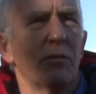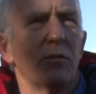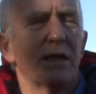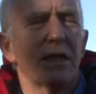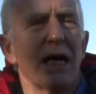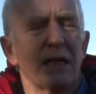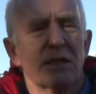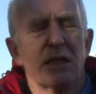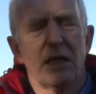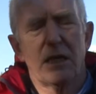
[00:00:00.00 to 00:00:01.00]
with that
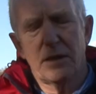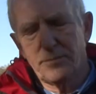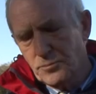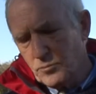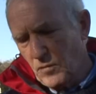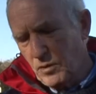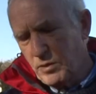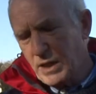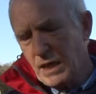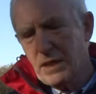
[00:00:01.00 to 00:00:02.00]

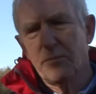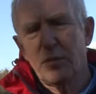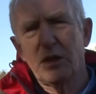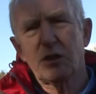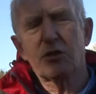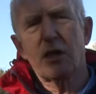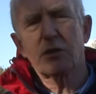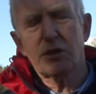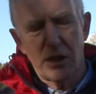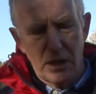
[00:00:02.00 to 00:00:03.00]
company
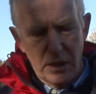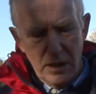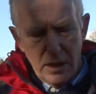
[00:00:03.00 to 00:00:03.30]
structure,